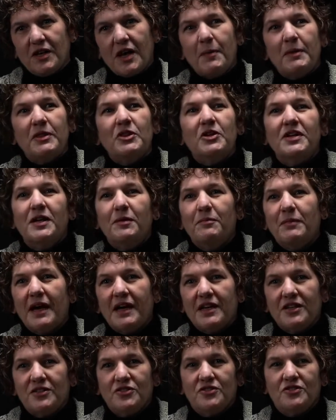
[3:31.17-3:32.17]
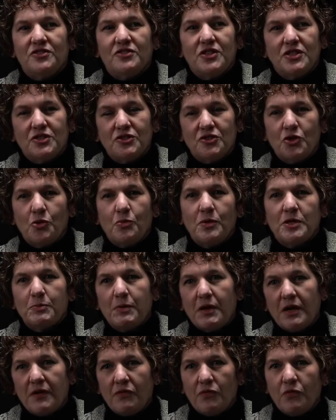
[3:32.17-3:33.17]
looking back is just so much
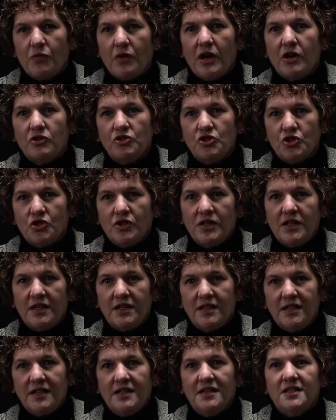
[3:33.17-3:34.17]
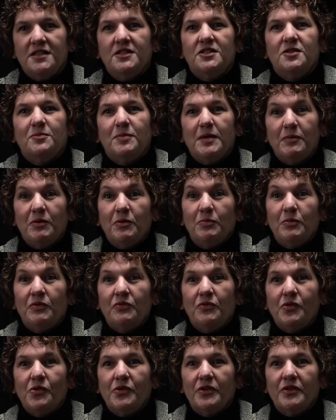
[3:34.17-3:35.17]
part of where our journey to be able to move
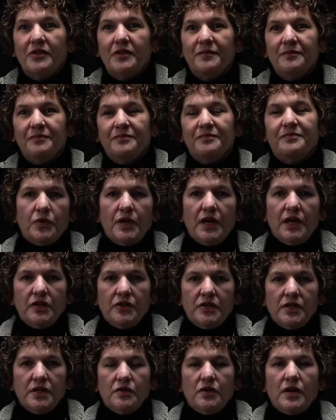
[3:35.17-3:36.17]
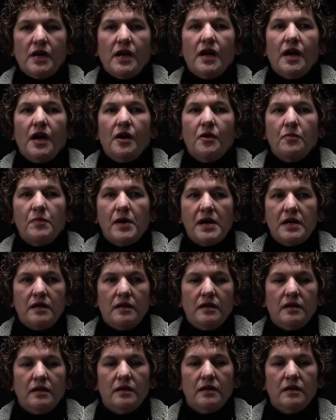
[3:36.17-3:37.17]
forward. When I look at how my